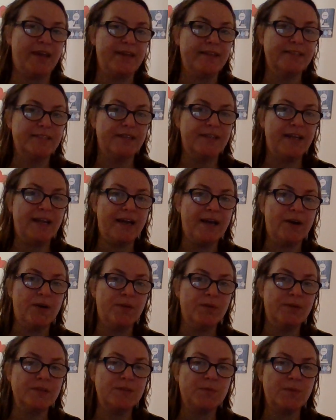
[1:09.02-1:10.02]
Okay, so
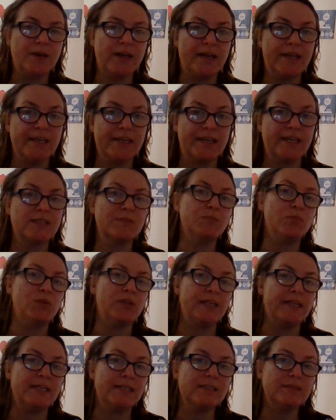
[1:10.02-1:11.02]
now is where he gets
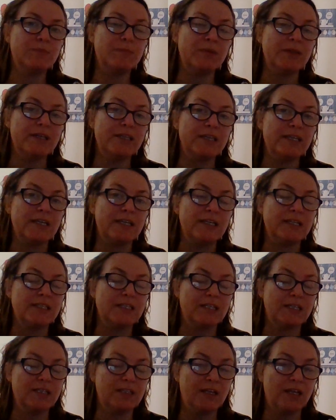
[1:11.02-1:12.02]
bullied by the
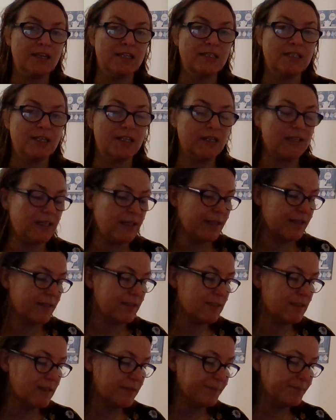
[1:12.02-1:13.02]
du other
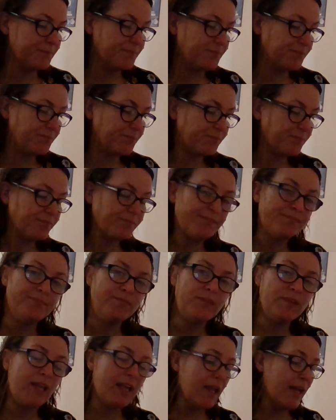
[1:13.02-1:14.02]
ducklings.
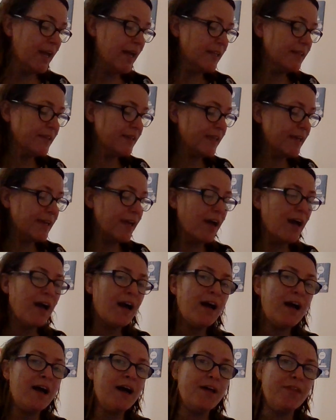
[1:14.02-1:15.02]
And the
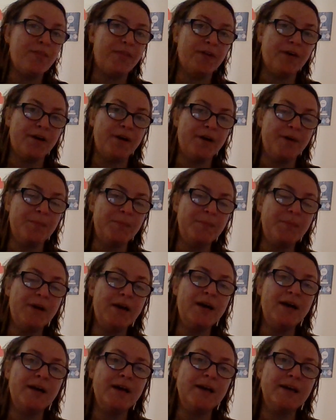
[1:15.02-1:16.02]
other
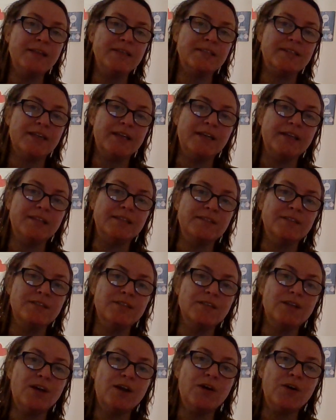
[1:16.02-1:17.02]
birds in
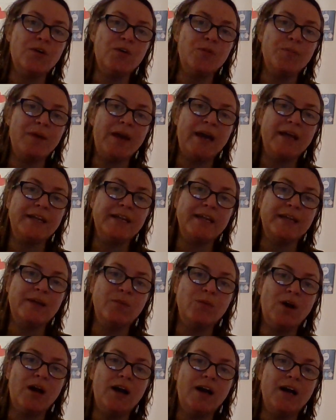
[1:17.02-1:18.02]
so many
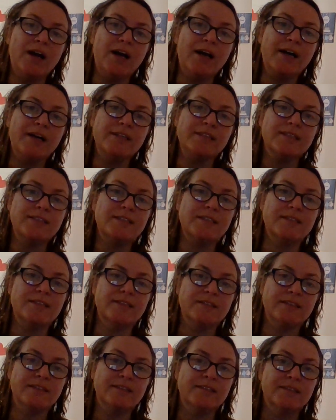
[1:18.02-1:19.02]
words.
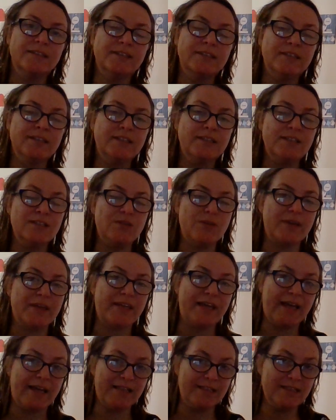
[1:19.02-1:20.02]
So
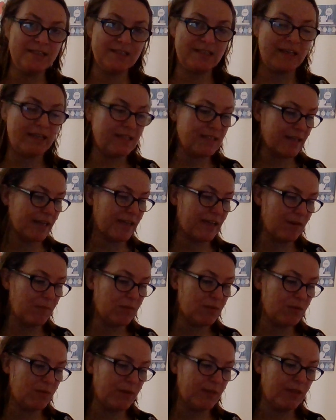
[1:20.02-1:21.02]
again, zigzagging
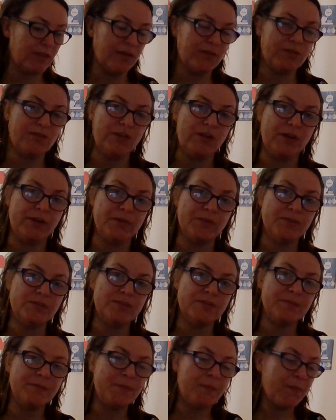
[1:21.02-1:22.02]
between those
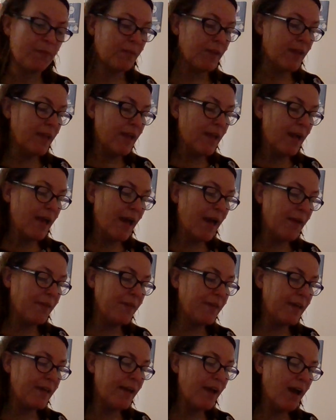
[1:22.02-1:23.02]
notes.
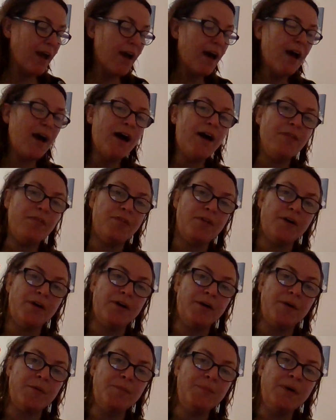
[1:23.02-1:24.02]
And the
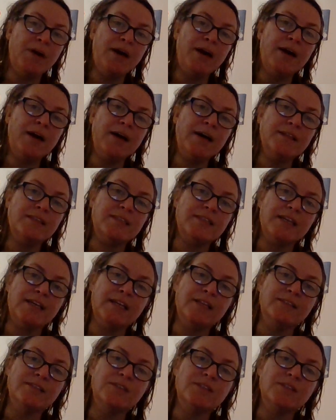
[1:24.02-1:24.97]
other birds